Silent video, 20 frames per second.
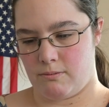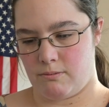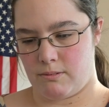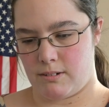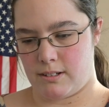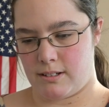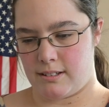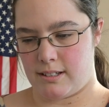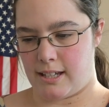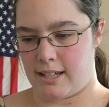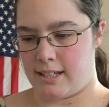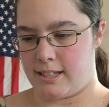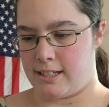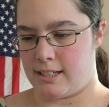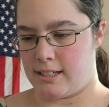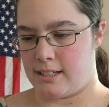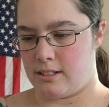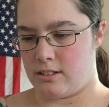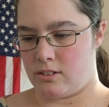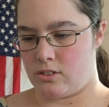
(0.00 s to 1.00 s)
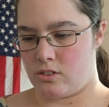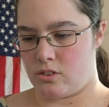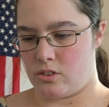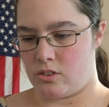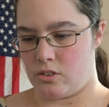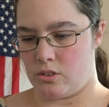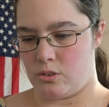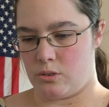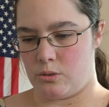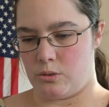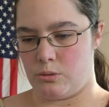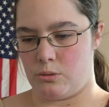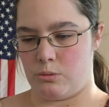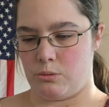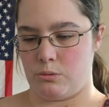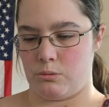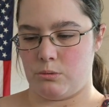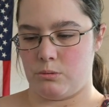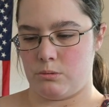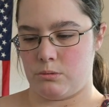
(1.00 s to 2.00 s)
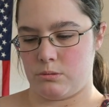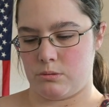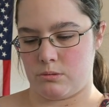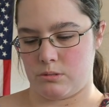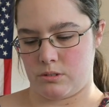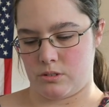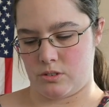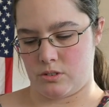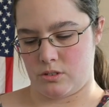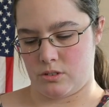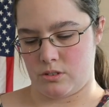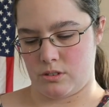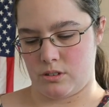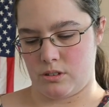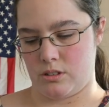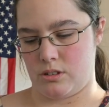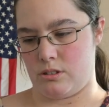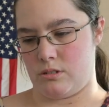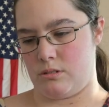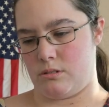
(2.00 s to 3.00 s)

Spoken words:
once I get to, let's see,